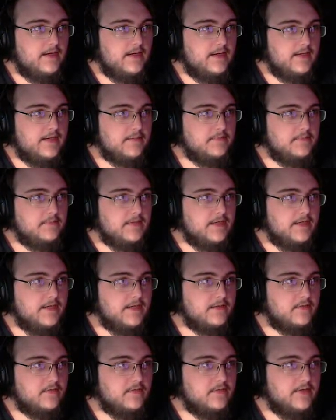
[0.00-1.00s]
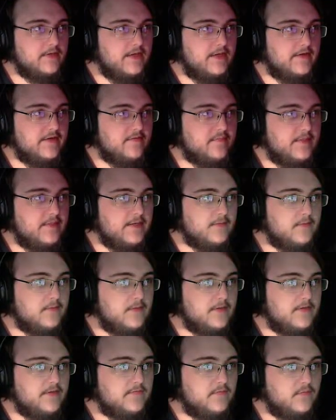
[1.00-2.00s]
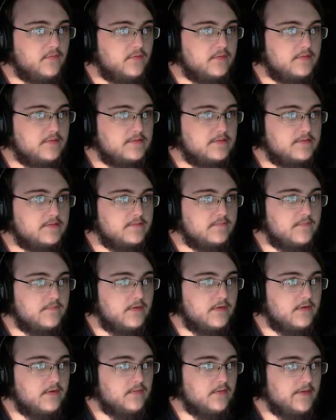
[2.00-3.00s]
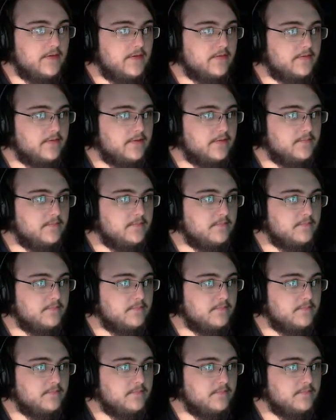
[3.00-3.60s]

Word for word: I am not going out of my way for it. Oh wow, okay.